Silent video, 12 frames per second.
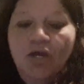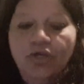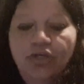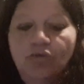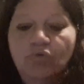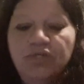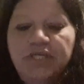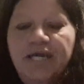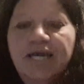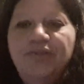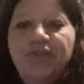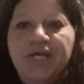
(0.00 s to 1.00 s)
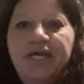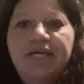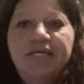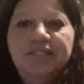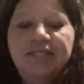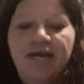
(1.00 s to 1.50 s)
you would get
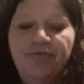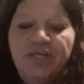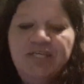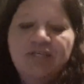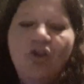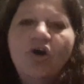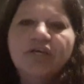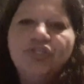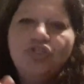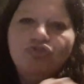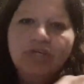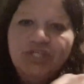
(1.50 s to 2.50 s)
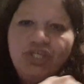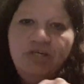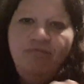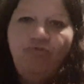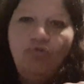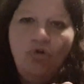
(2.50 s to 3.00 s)
these, and these are like stretchy
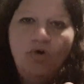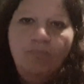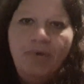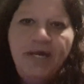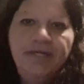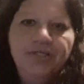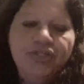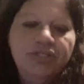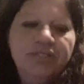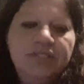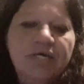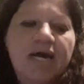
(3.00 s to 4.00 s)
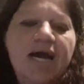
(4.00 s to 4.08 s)
full-on bandages,